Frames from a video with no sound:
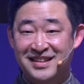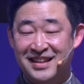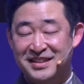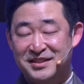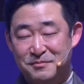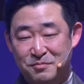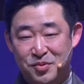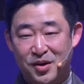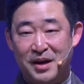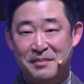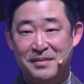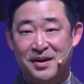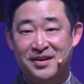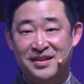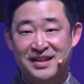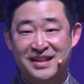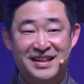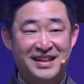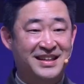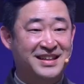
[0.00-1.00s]
It's
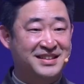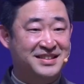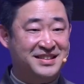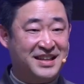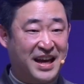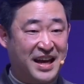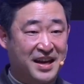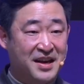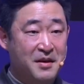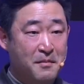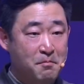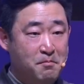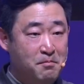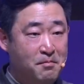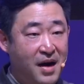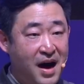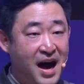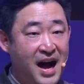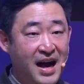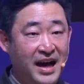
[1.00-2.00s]
primarily Eden saying,
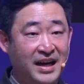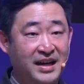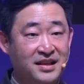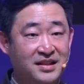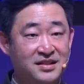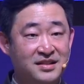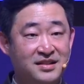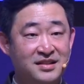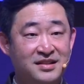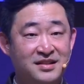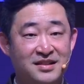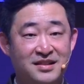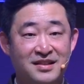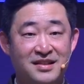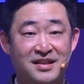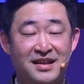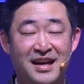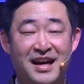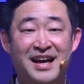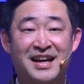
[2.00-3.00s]
mine!
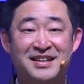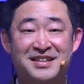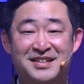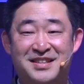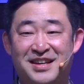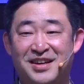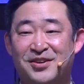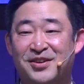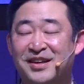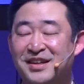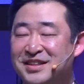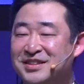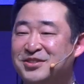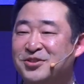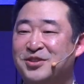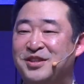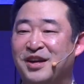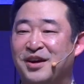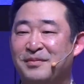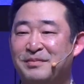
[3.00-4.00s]
And so
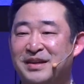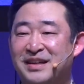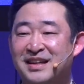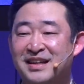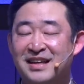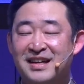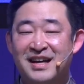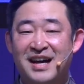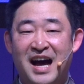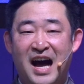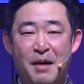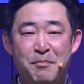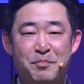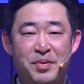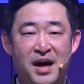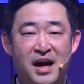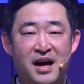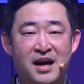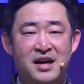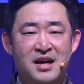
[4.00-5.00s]
she'll tell me,
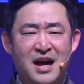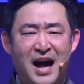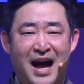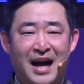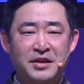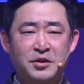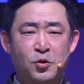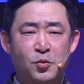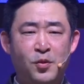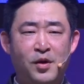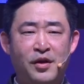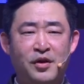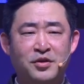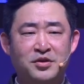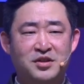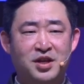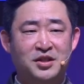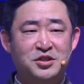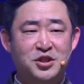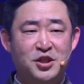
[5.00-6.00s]
Appa, I don't want her
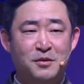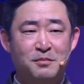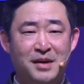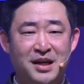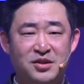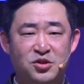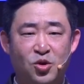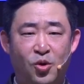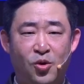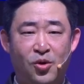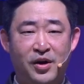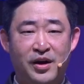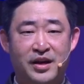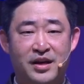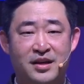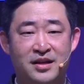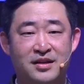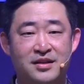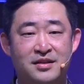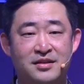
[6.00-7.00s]
touching my
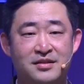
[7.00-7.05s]
toy.